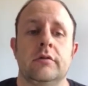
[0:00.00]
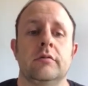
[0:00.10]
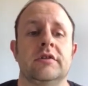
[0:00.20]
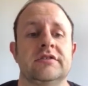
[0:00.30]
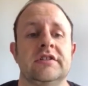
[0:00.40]

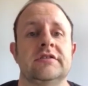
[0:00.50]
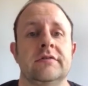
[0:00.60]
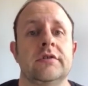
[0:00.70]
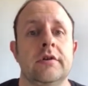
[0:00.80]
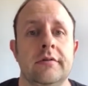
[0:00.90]
will consist
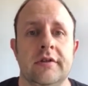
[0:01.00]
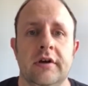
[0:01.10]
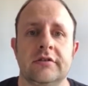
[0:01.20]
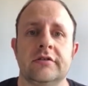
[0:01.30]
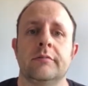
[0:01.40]
of
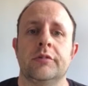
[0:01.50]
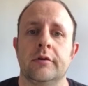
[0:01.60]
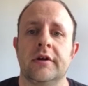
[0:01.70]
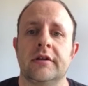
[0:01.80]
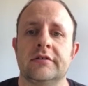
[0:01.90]
two-thirds
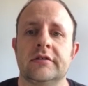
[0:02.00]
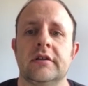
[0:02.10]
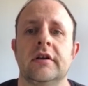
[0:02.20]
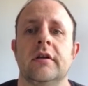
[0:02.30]
pure maths